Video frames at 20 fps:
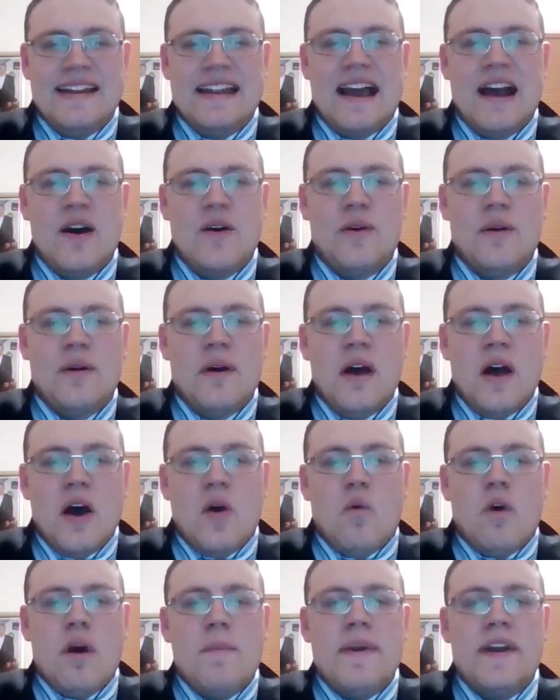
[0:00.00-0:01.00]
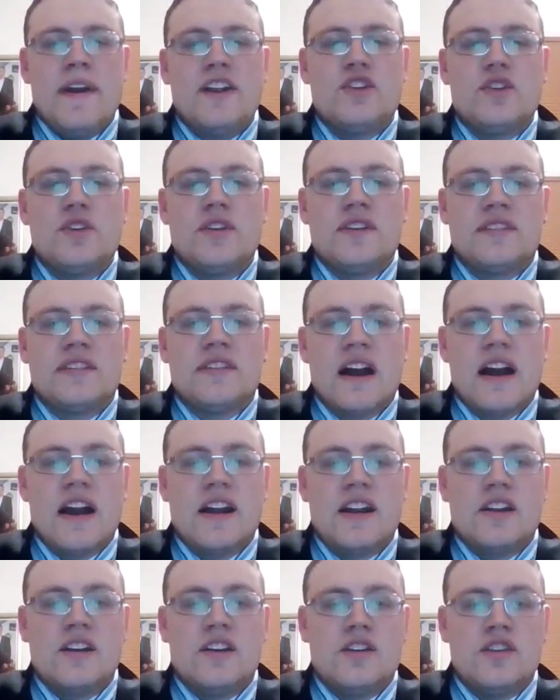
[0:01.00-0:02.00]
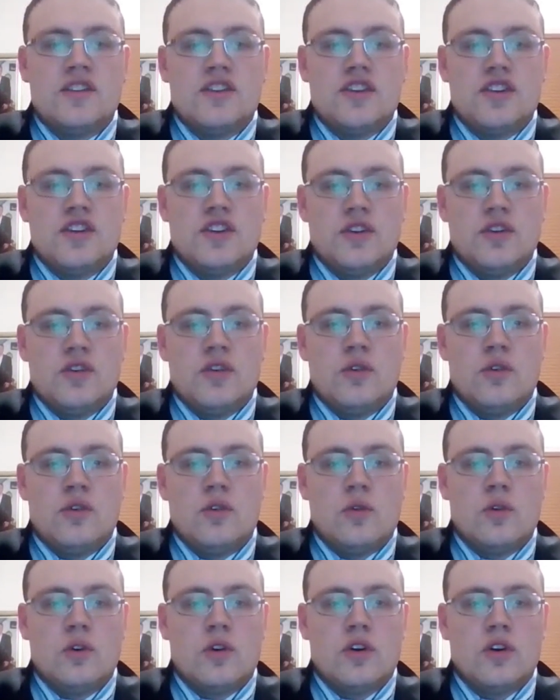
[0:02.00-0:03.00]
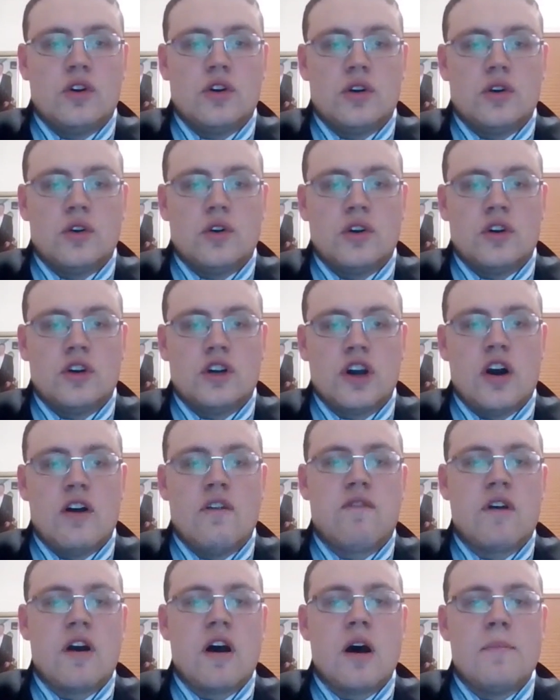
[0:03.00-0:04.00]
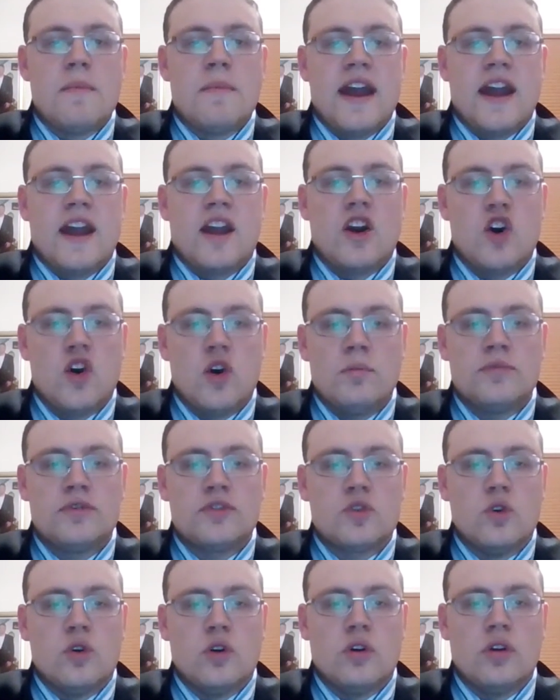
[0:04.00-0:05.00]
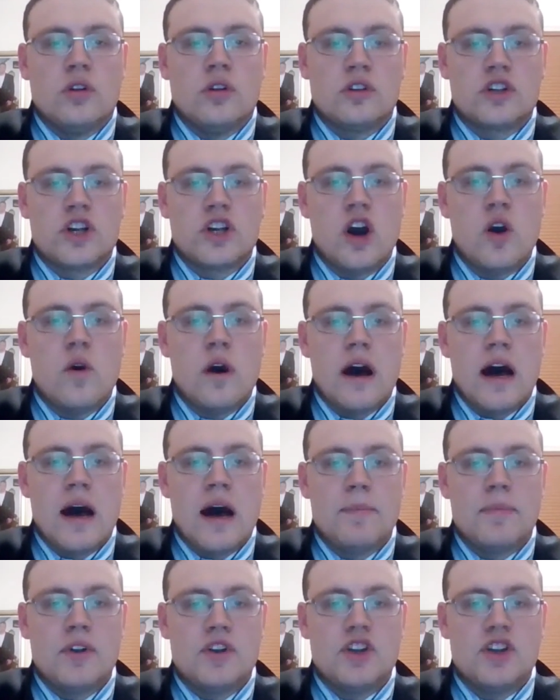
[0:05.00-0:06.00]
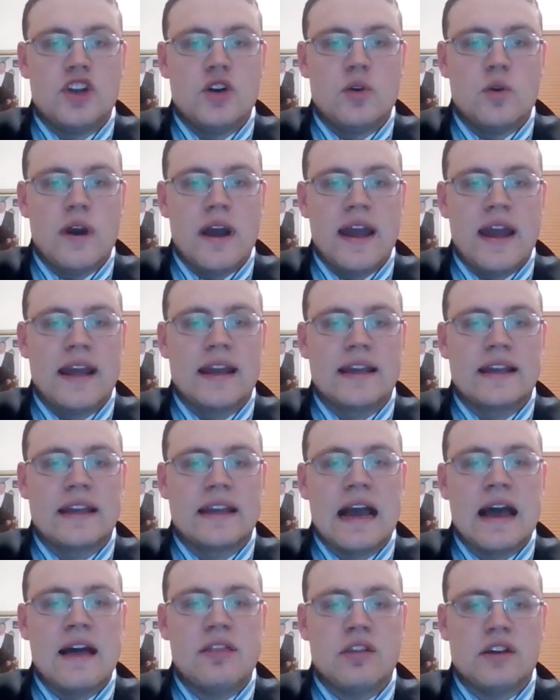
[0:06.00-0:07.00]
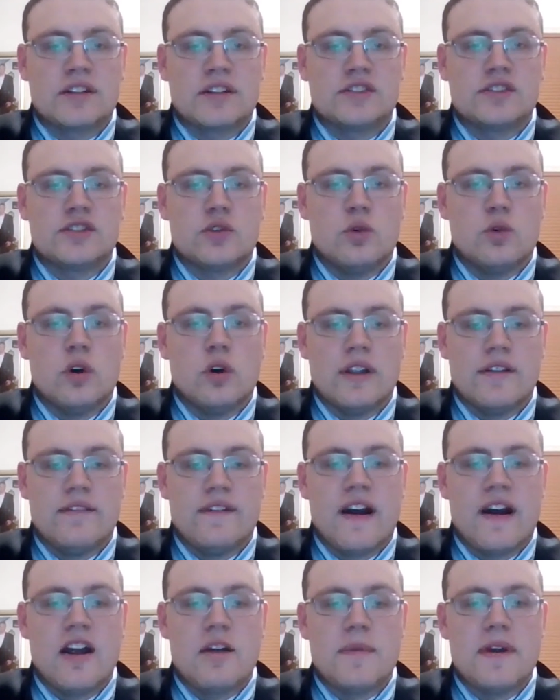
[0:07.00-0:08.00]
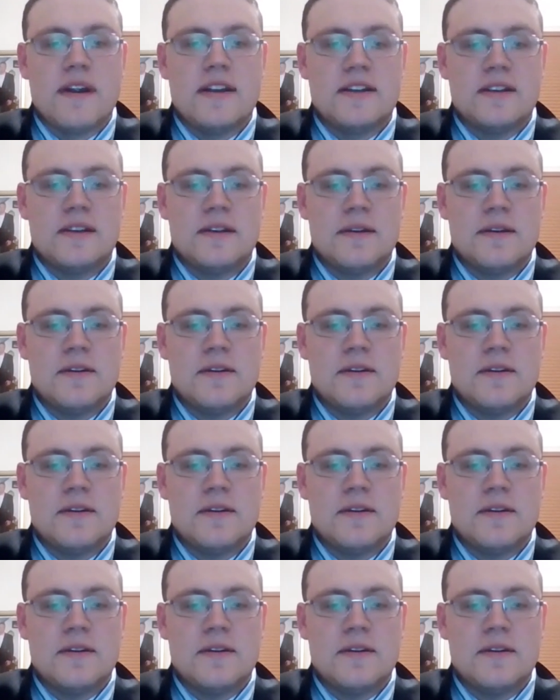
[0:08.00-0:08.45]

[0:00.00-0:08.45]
Now, what made you decide to go from a homeschool co-op to a Catholic school environment?